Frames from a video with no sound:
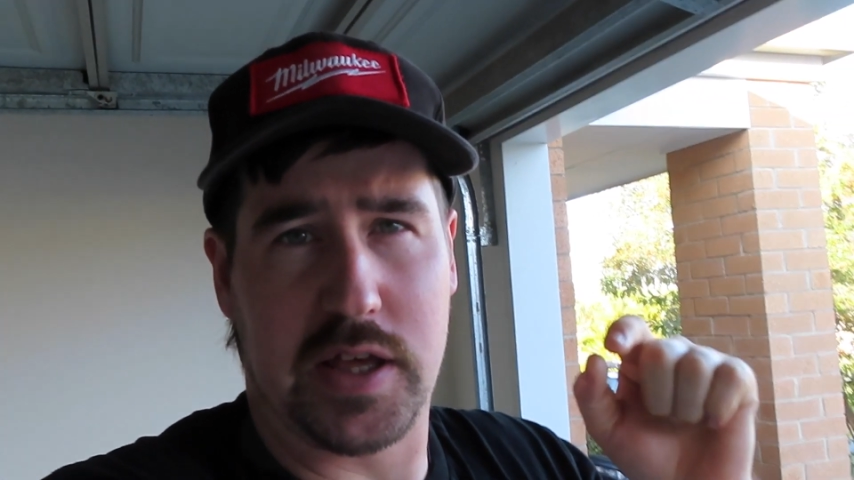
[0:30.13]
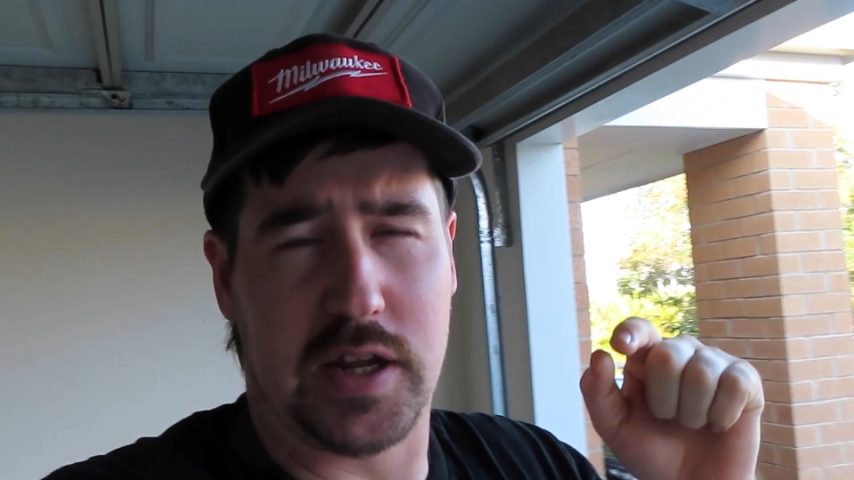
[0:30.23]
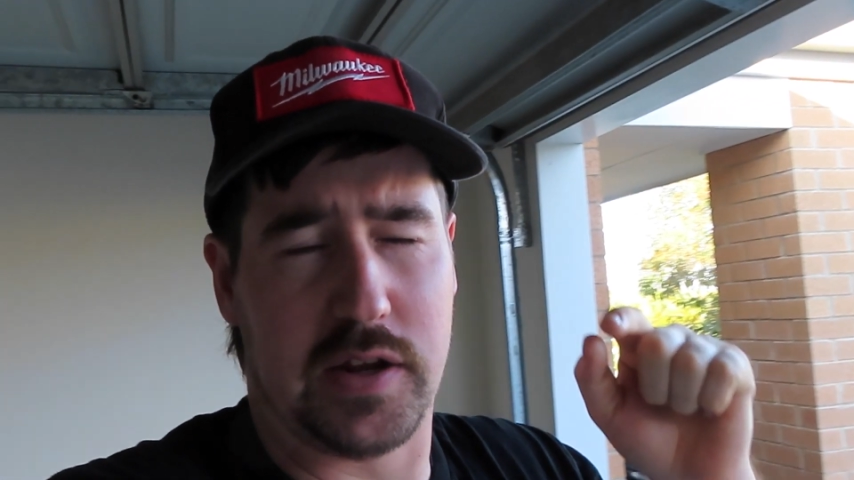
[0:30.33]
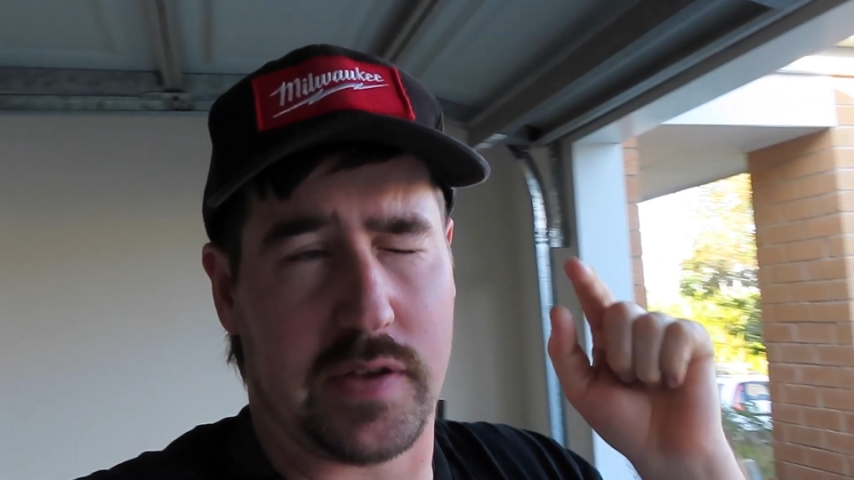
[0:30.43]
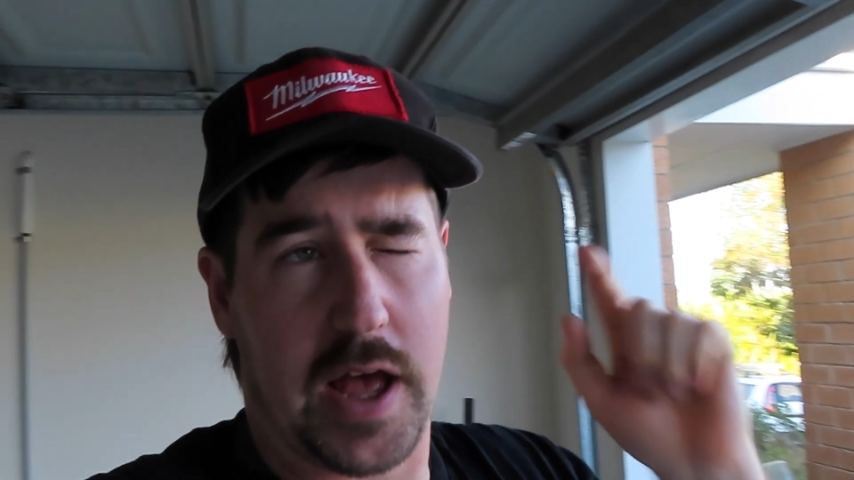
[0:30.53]

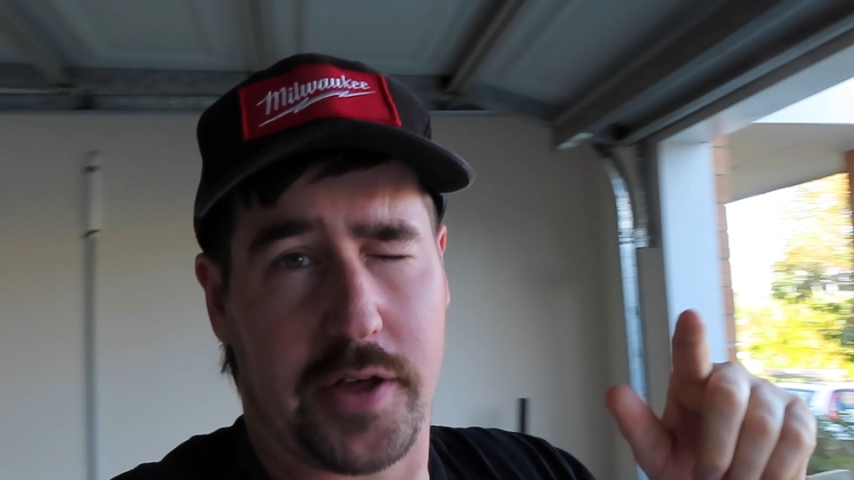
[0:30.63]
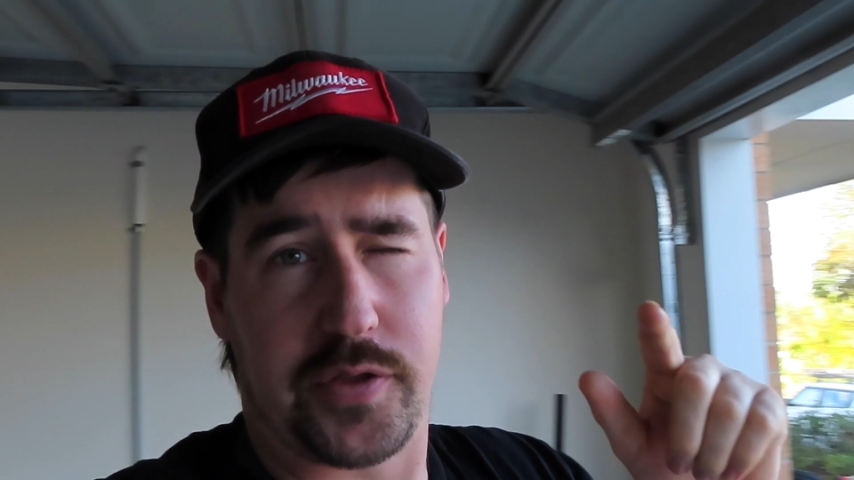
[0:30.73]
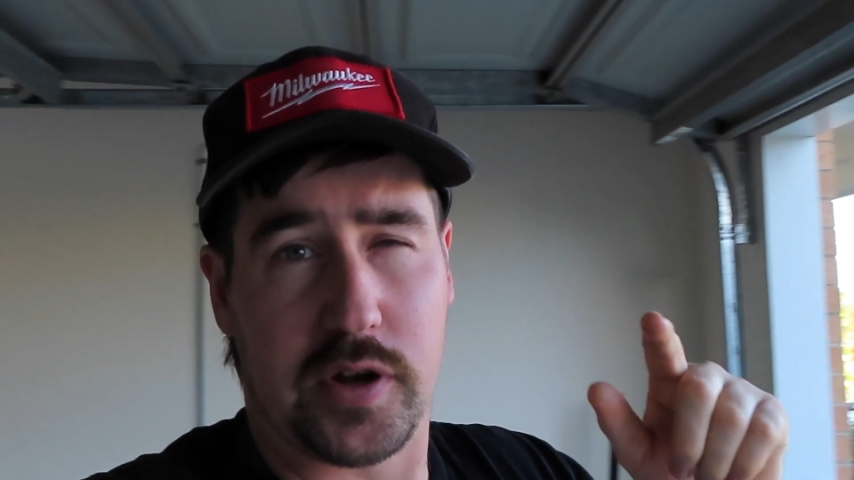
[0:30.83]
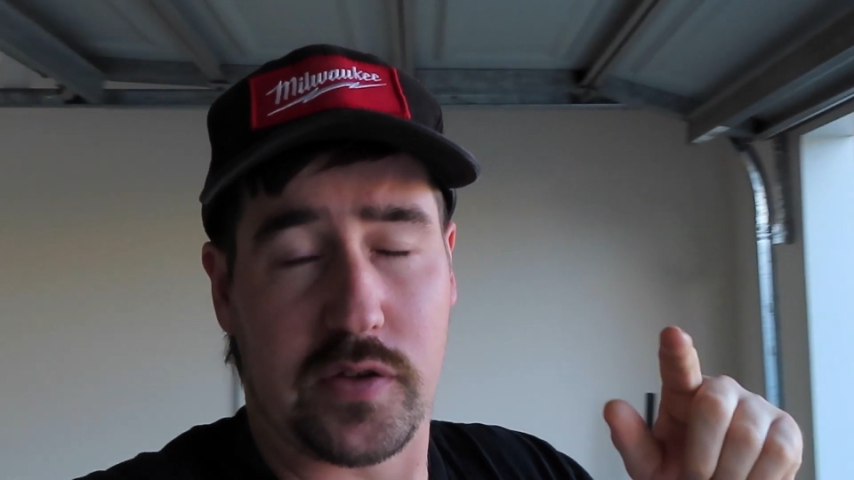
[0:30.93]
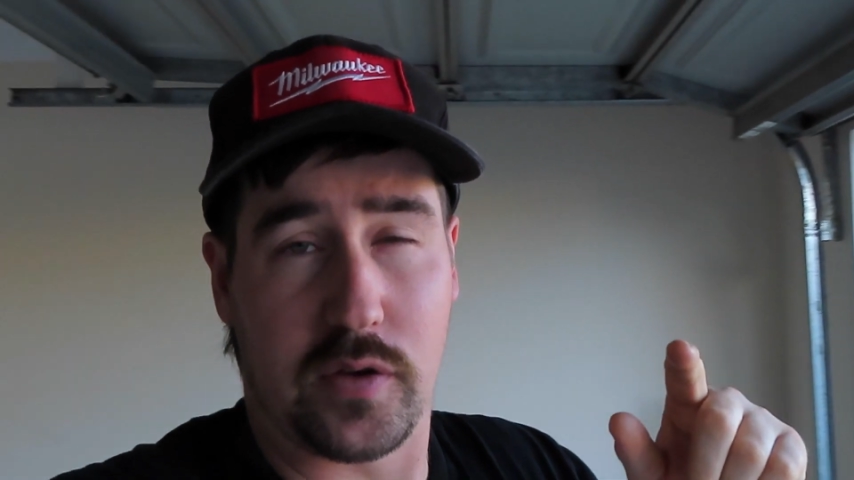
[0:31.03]
in his
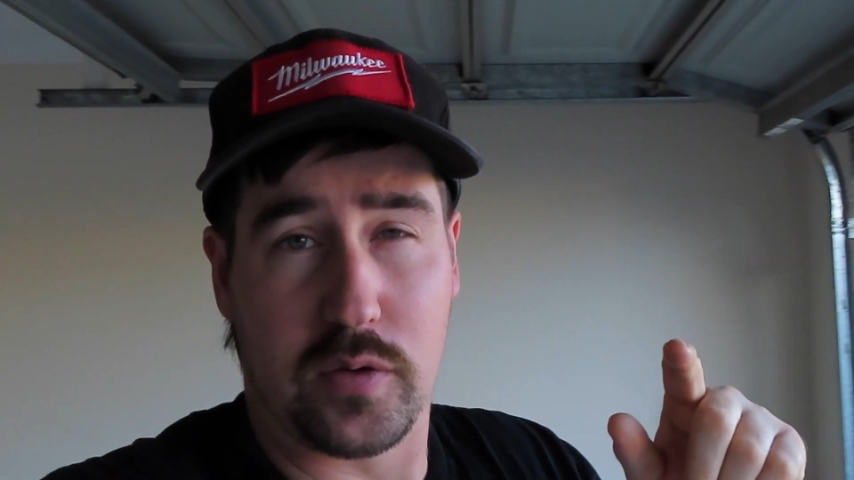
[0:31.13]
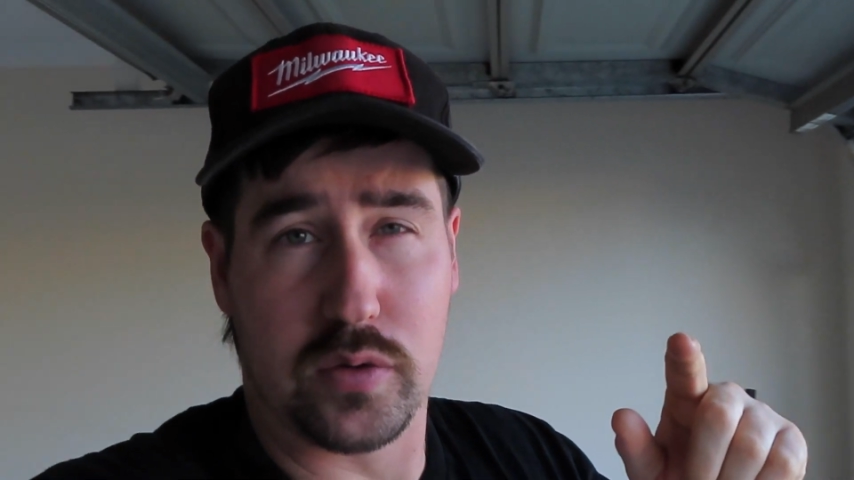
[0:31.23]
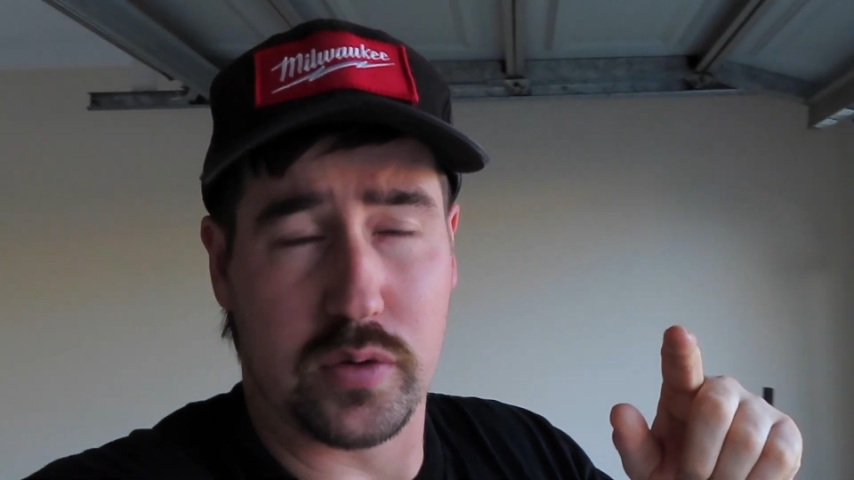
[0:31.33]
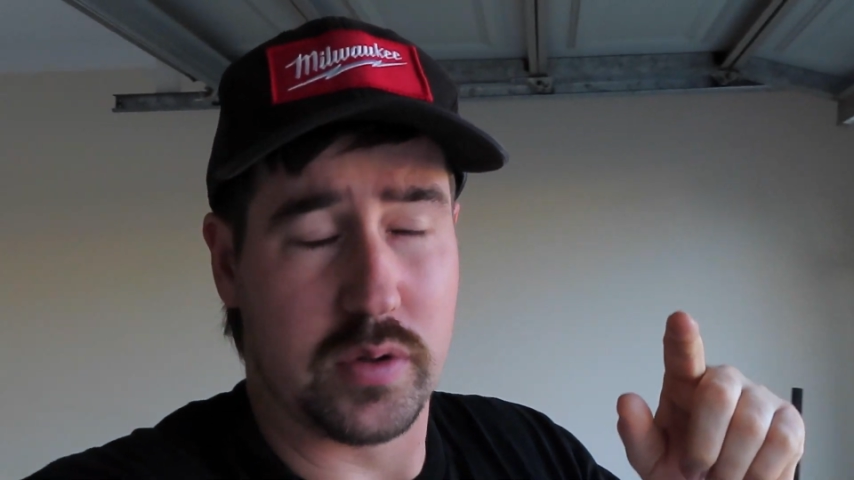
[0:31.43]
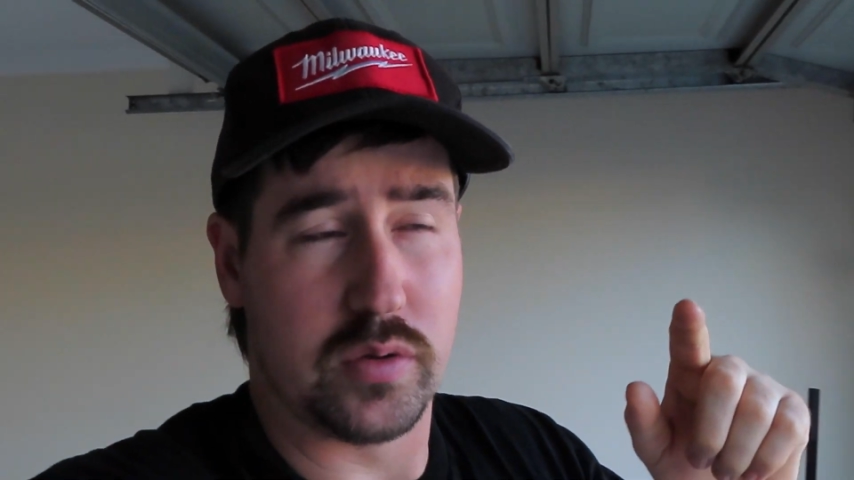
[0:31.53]

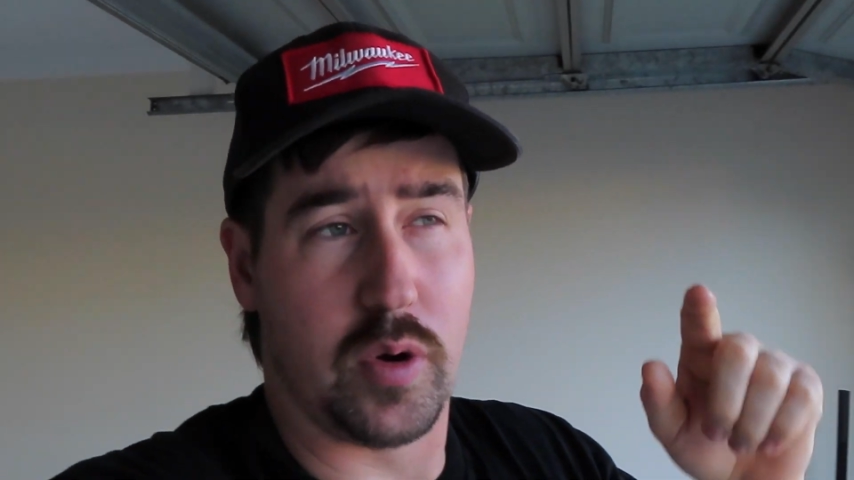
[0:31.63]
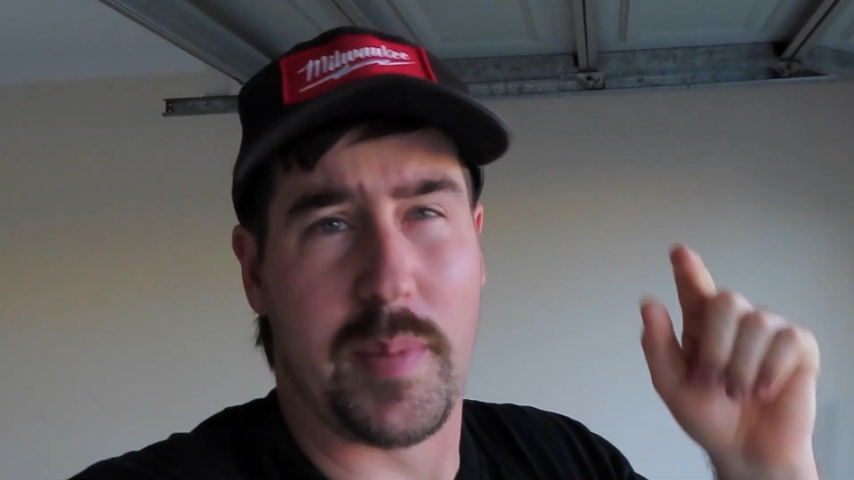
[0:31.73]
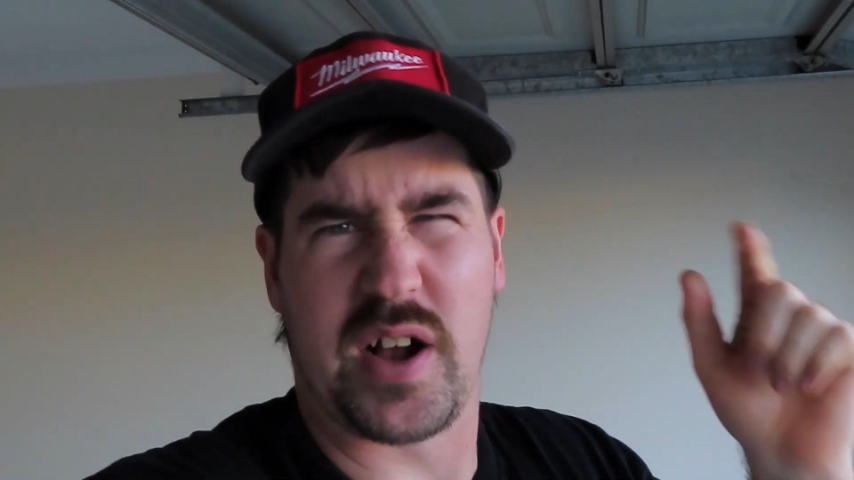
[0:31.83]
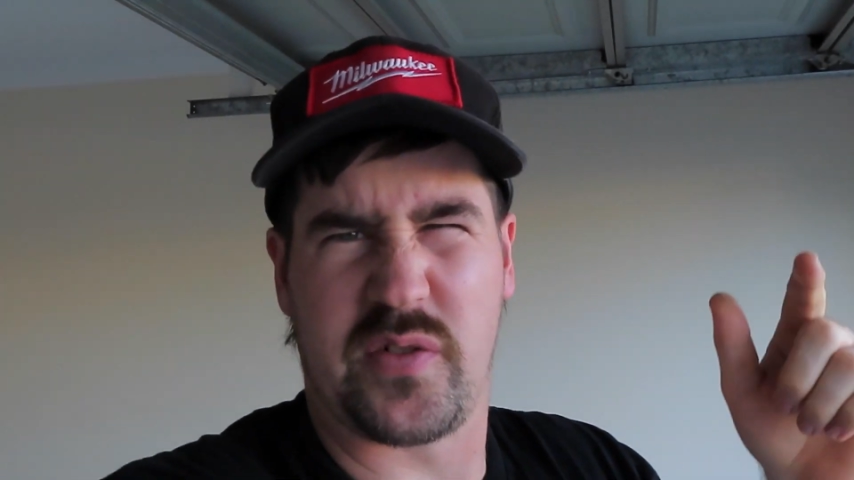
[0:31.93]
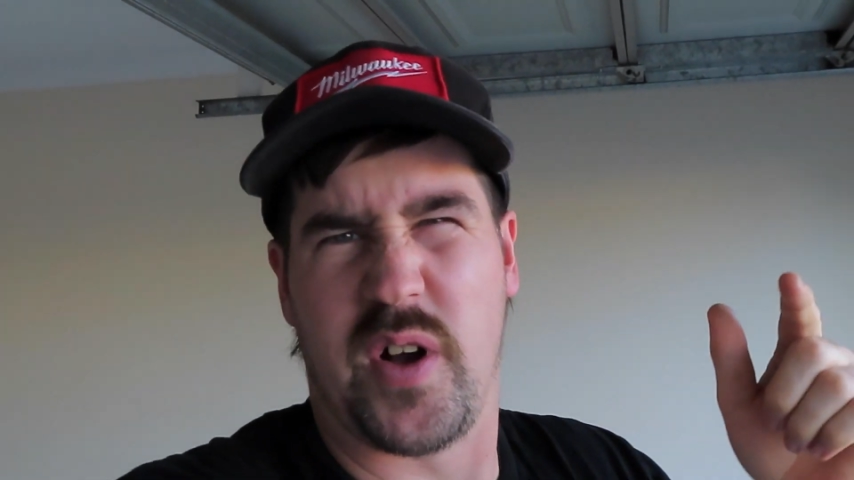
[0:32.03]
R32 or Mark V